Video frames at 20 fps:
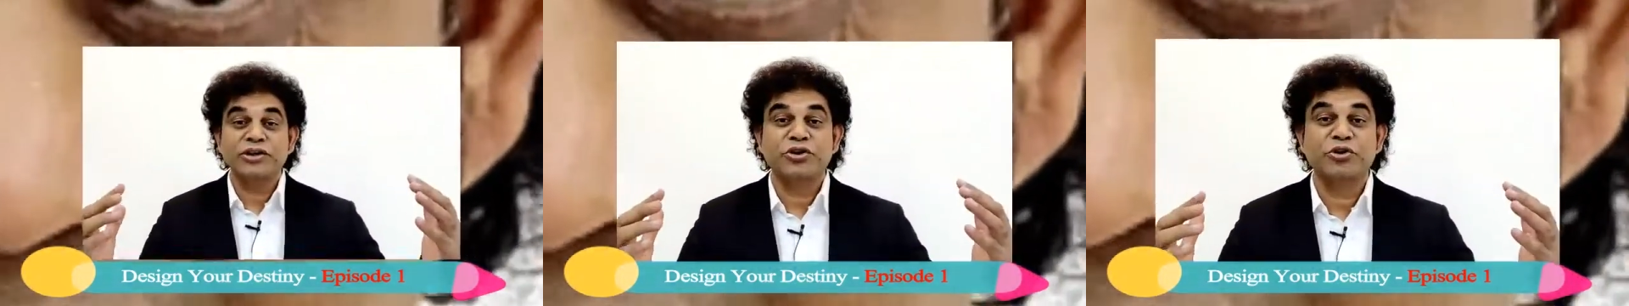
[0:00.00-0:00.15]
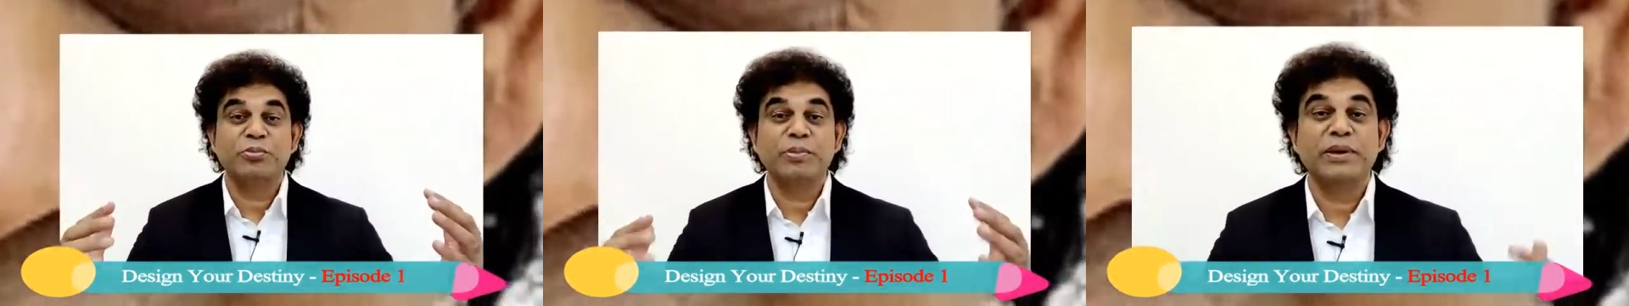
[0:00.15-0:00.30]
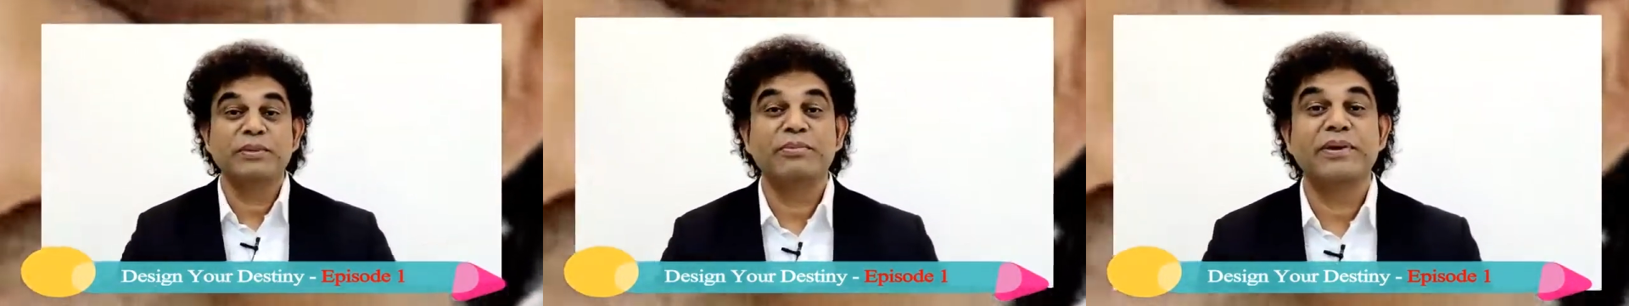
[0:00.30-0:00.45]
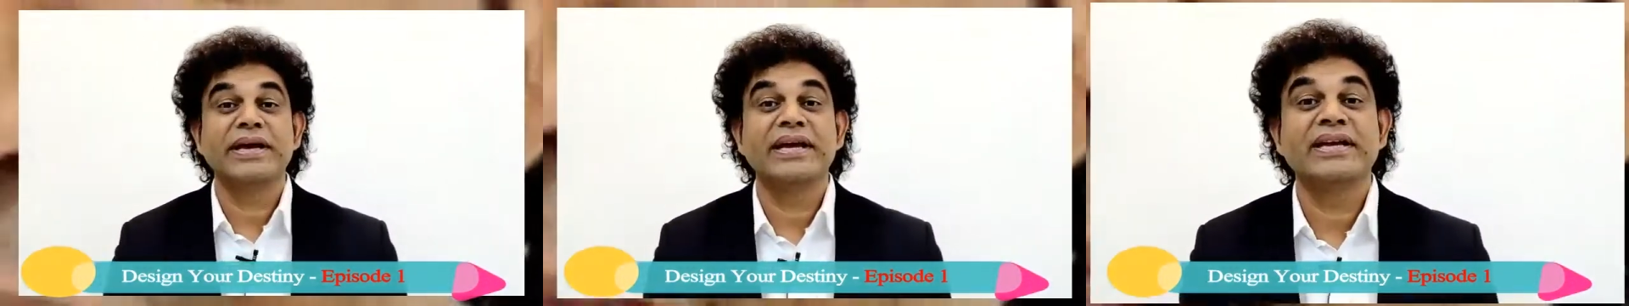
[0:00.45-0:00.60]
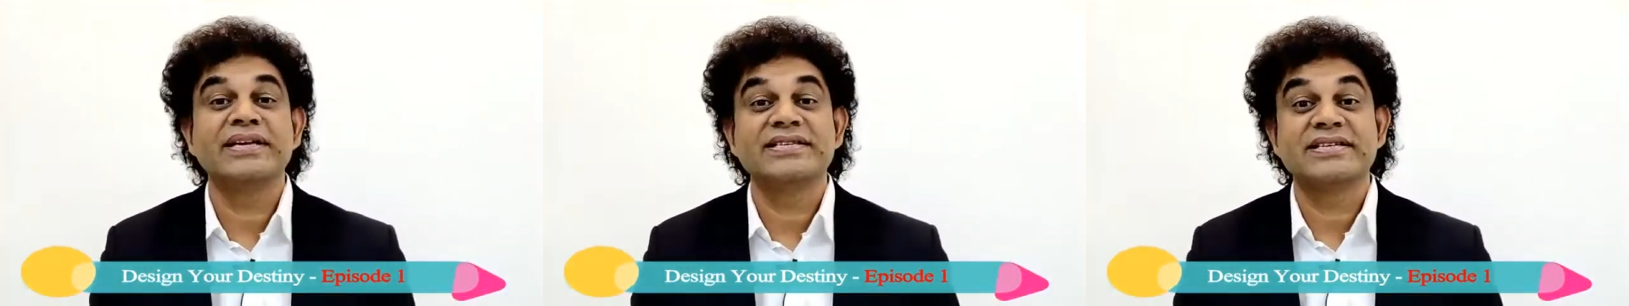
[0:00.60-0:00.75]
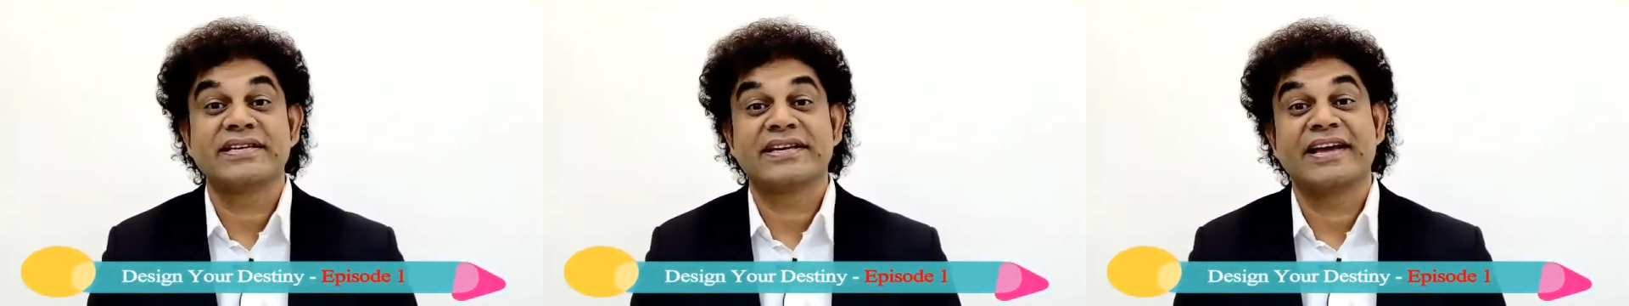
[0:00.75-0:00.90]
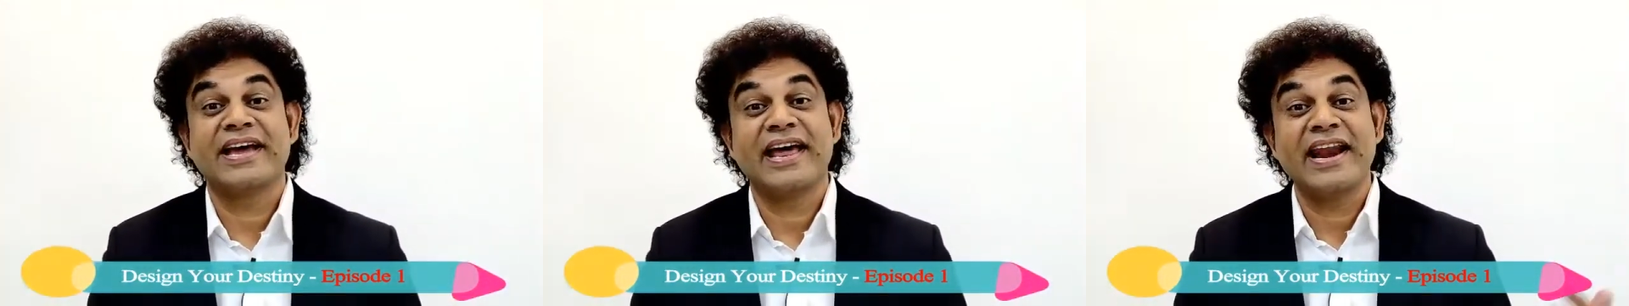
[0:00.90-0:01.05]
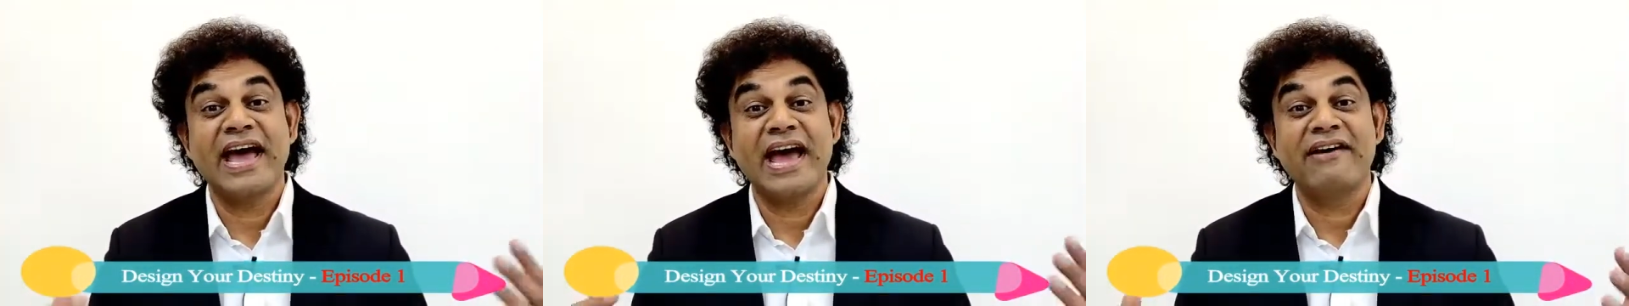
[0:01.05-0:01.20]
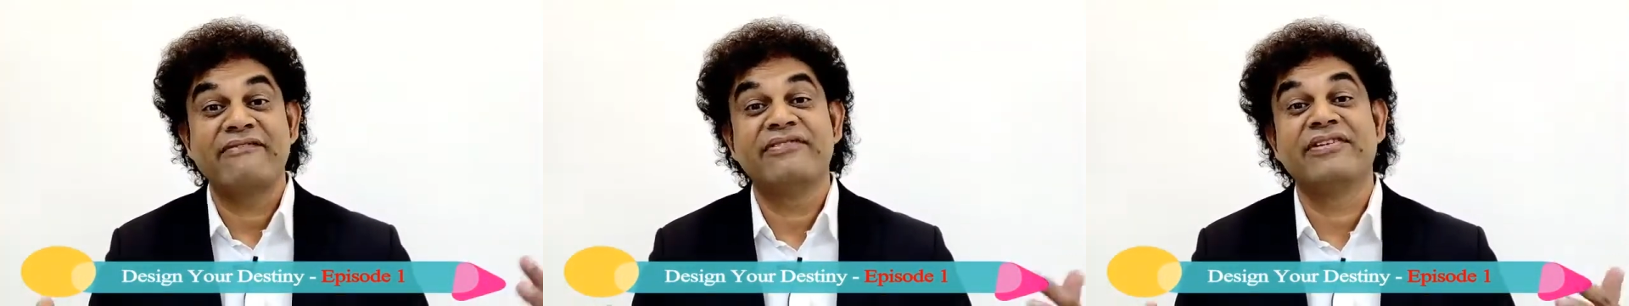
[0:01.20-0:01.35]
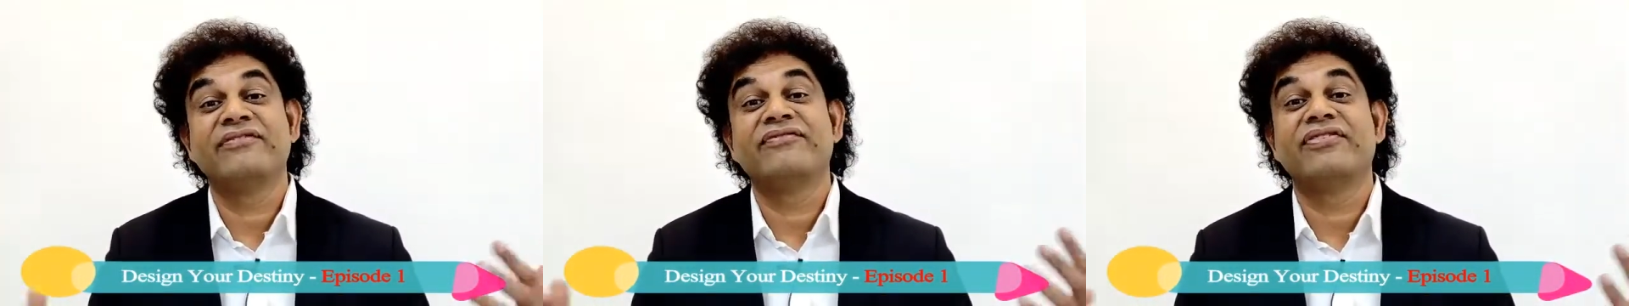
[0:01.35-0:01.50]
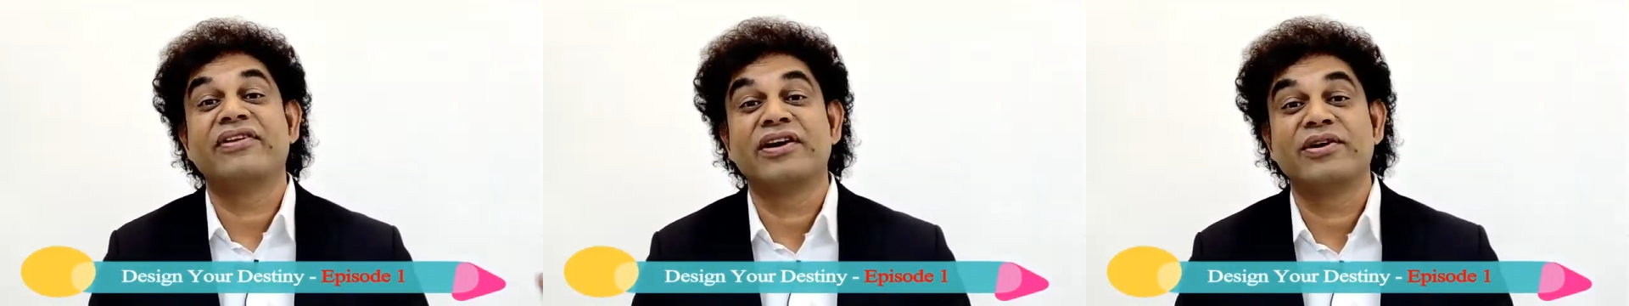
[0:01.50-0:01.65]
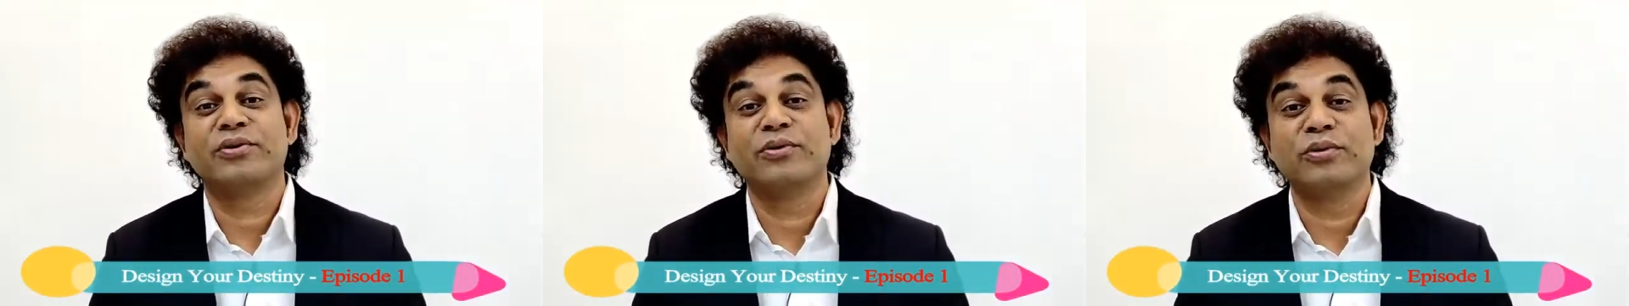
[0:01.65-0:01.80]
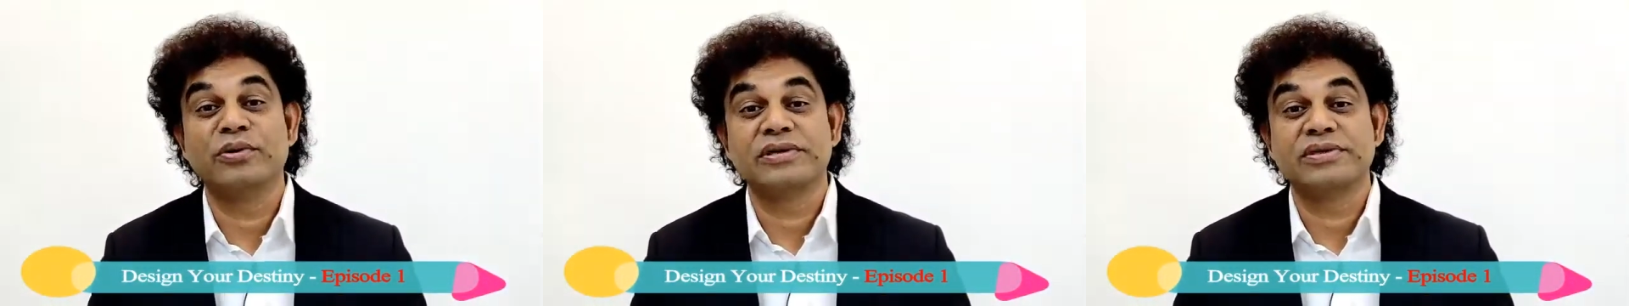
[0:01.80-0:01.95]
the human beings can have
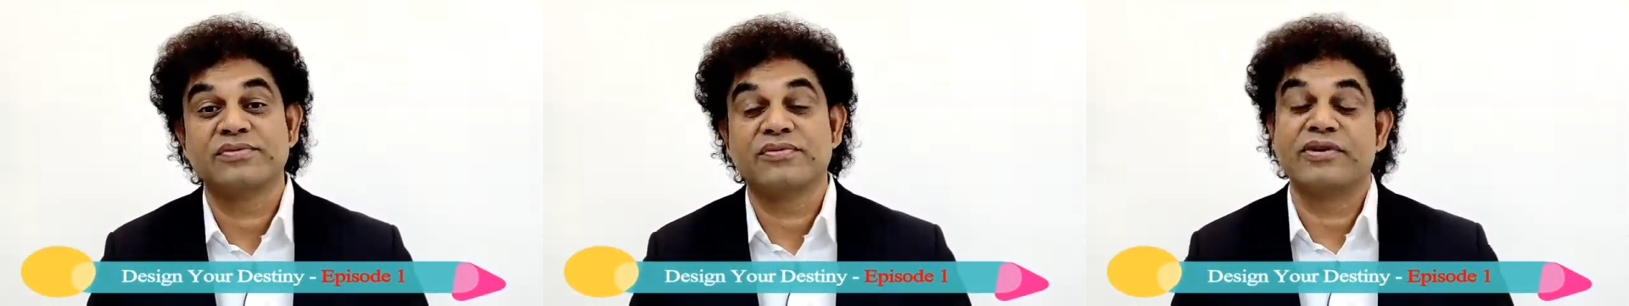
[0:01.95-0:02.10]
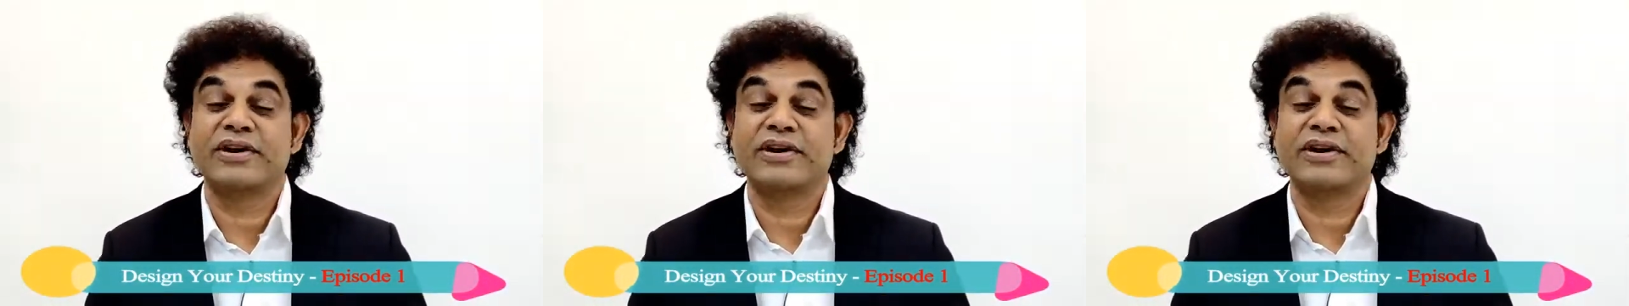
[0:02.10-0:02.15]
different goals.